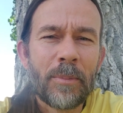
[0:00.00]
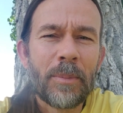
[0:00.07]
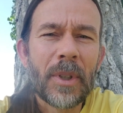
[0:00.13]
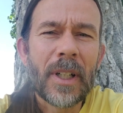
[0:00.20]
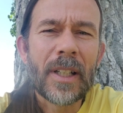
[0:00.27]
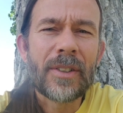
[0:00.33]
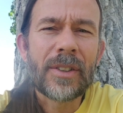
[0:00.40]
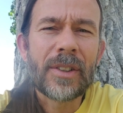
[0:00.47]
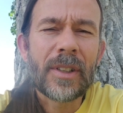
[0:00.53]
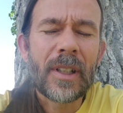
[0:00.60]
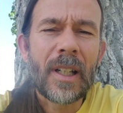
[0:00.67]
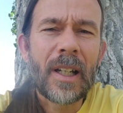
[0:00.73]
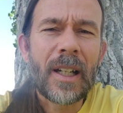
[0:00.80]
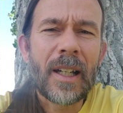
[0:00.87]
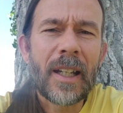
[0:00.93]
But
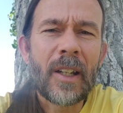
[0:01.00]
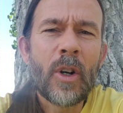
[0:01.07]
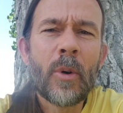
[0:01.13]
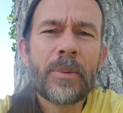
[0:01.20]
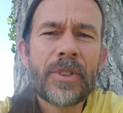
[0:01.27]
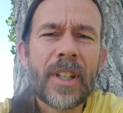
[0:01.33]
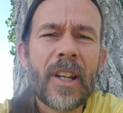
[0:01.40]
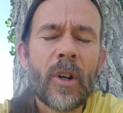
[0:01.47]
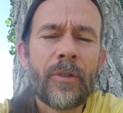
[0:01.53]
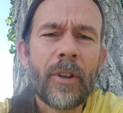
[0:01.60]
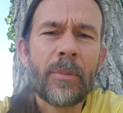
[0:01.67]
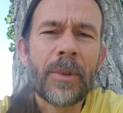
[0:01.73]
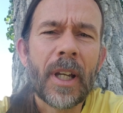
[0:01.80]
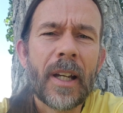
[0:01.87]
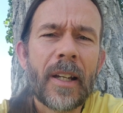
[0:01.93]
I hope to hear
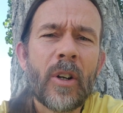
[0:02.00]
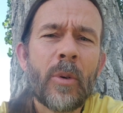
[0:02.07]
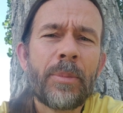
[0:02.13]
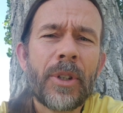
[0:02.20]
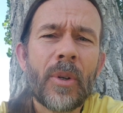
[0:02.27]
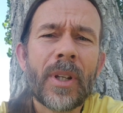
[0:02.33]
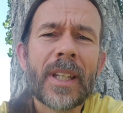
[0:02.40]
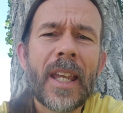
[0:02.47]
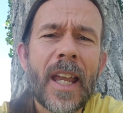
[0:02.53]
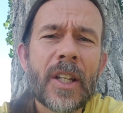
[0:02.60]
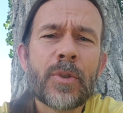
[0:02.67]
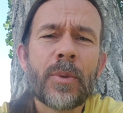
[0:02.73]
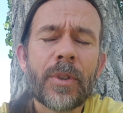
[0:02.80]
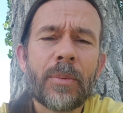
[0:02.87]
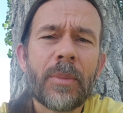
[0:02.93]
from you. I hope you
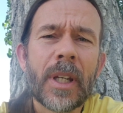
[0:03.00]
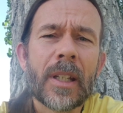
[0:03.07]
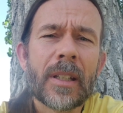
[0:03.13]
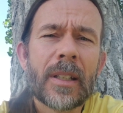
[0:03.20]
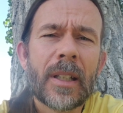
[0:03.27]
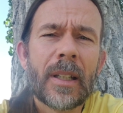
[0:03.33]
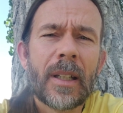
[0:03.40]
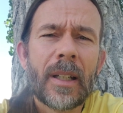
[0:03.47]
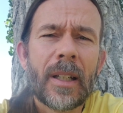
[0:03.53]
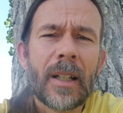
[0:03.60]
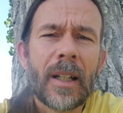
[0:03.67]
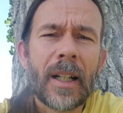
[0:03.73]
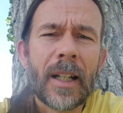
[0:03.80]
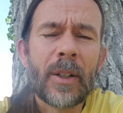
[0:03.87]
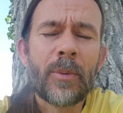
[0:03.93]
engage with me.
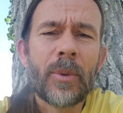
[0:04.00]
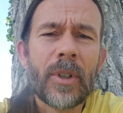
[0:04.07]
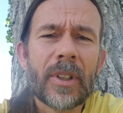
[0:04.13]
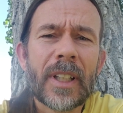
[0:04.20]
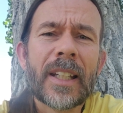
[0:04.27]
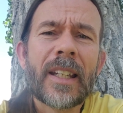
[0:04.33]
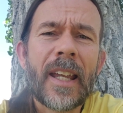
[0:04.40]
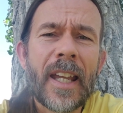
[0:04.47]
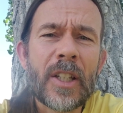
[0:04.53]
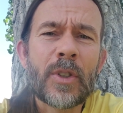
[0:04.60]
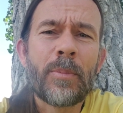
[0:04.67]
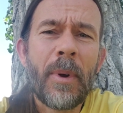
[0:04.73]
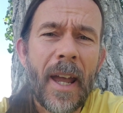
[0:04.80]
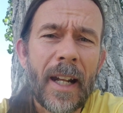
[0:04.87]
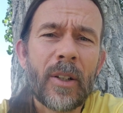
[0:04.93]
I will
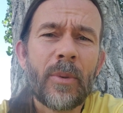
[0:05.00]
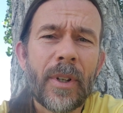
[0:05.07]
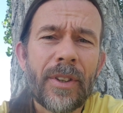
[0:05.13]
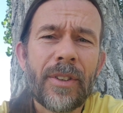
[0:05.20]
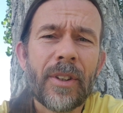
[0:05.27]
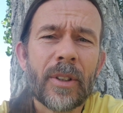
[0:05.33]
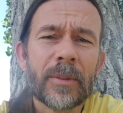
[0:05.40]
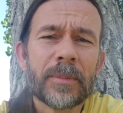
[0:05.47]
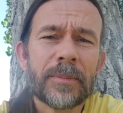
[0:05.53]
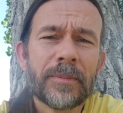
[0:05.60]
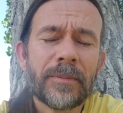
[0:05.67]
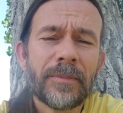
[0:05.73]
engage back with you